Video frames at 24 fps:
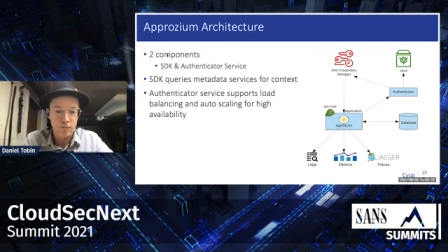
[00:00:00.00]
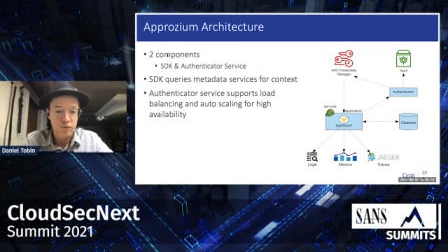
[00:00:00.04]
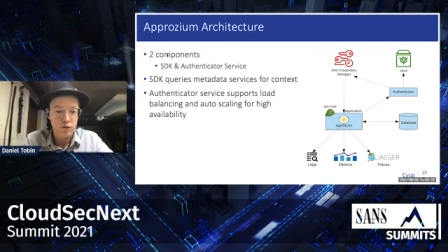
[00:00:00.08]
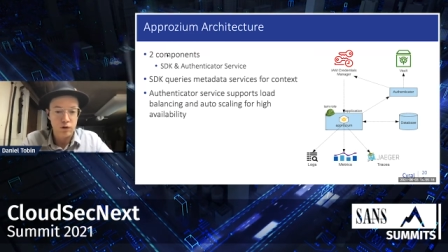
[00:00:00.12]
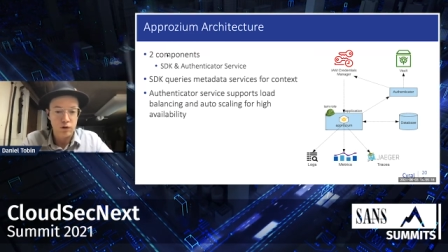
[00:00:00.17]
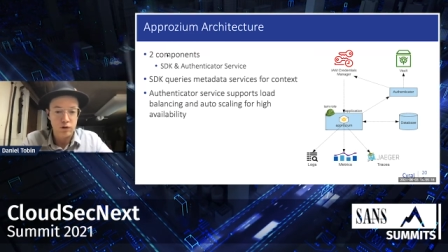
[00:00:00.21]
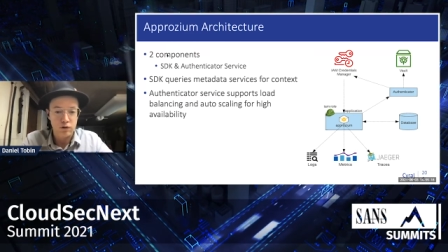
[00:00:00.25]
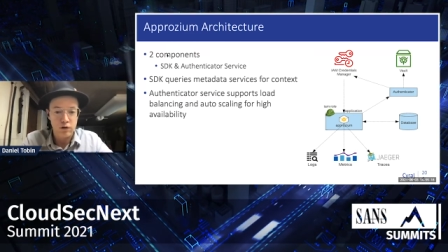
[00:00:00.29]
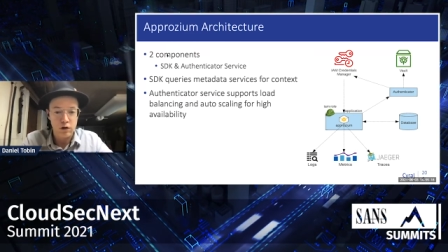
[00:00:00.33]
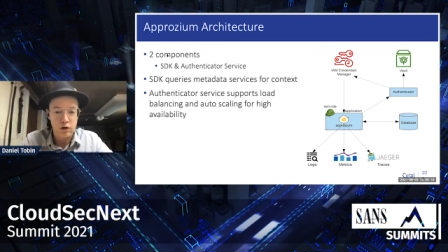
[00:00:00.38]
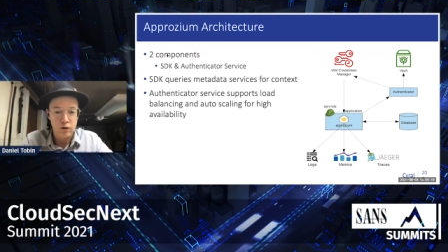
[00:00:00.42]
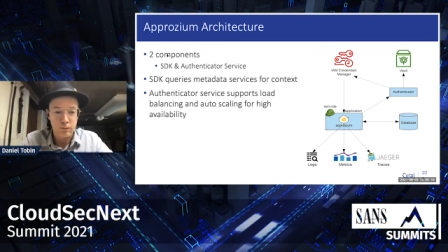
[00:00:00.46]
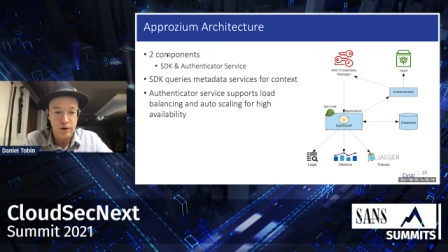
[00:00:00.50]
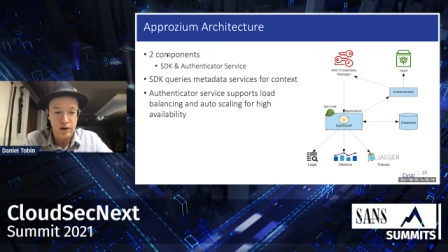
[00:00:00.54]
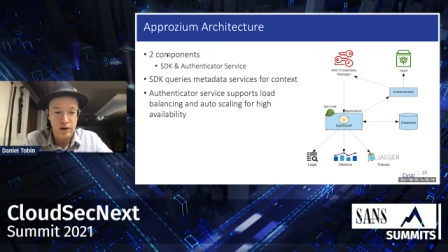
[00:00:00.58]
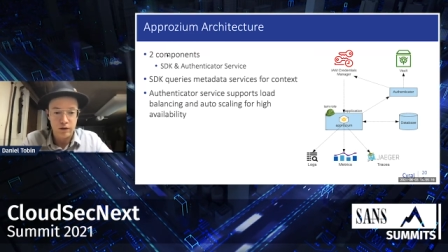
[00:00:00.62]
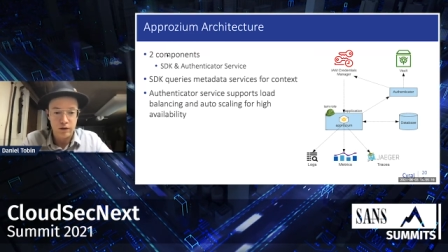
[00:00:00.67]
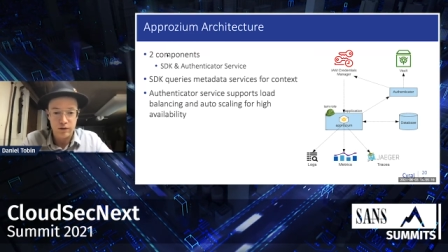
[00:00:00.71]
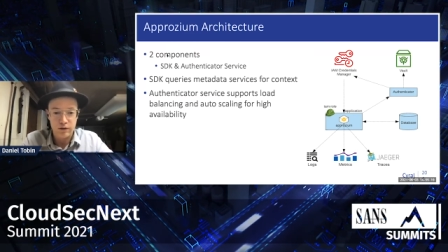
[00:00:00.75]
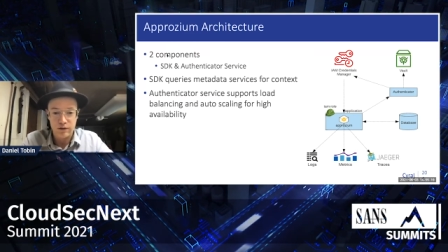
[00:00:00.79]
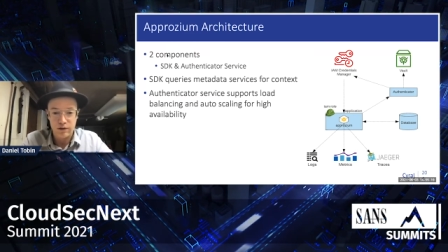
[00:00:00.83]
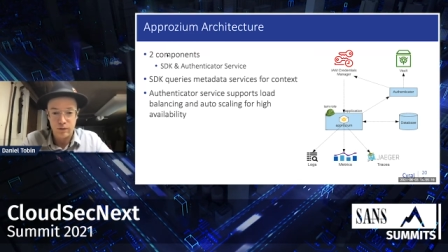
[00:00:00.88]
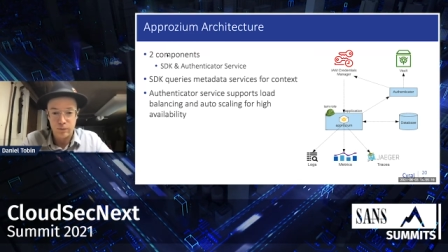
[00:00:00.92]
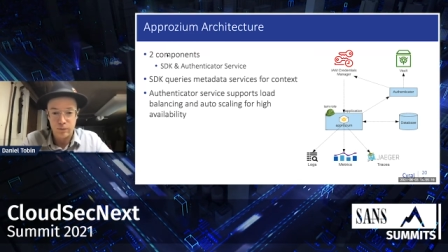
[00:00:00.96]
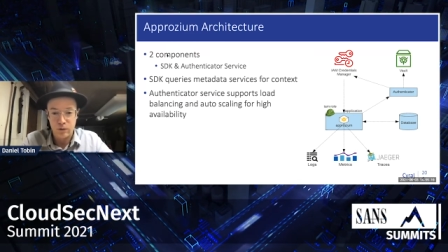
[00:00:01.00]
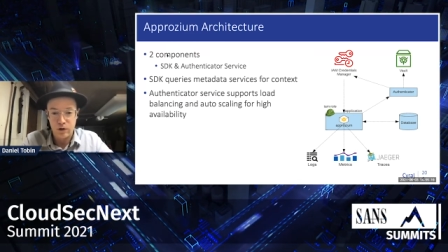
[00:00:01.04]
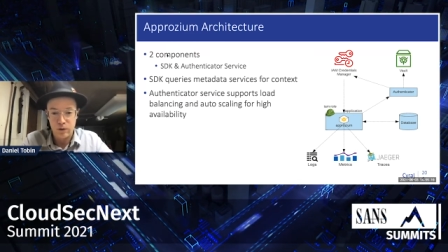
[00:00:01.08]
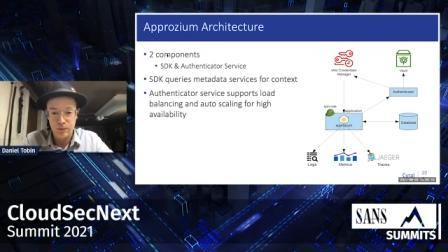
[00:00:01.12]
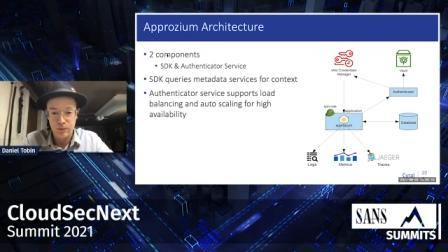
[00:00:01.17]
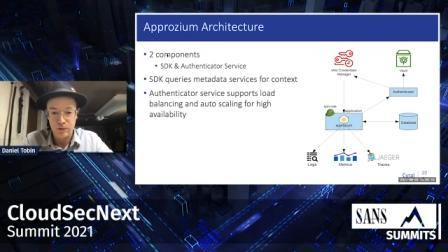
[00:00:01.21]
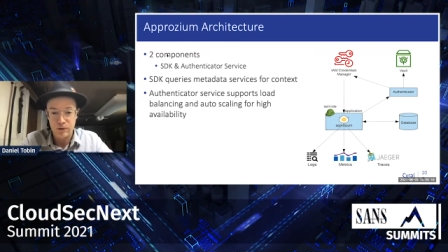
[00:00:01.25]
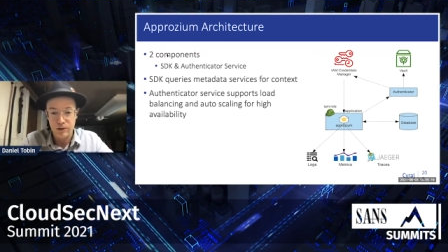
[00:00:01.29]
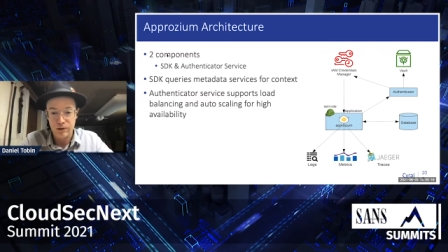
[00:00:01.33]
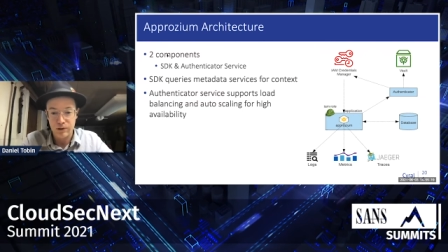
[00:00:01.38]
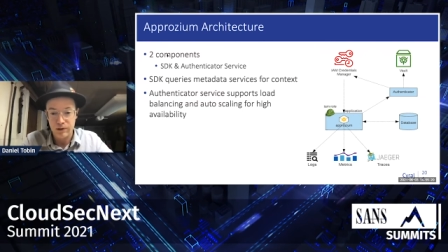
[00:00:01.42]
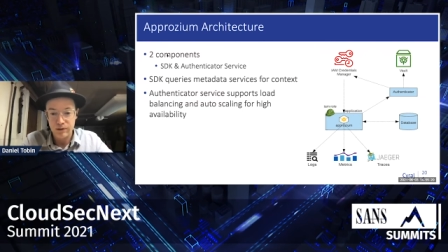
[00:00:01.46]
for load balancing
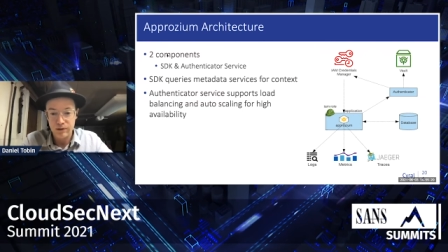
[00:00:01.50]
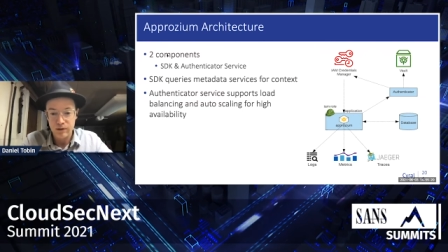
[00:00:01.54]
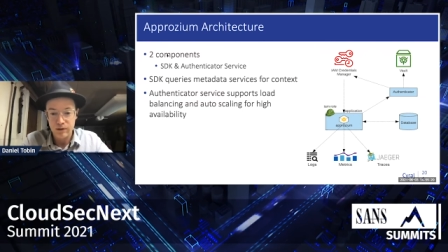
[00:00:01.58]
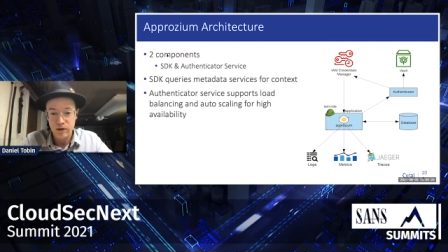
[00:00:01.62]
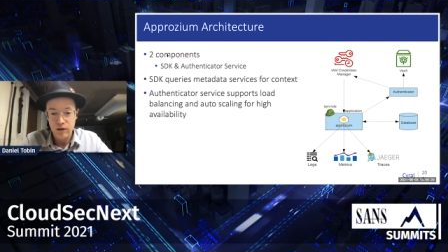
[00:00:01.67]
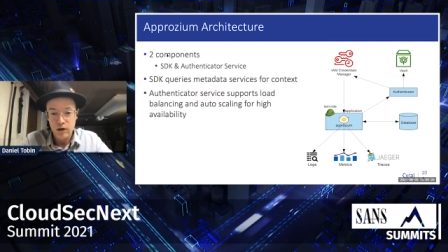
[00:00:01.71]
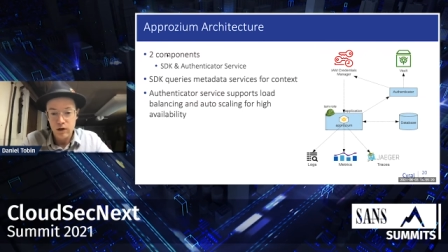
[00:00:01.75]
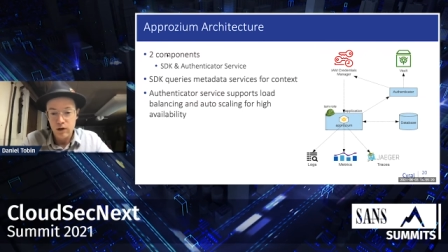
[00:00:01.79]
purposes.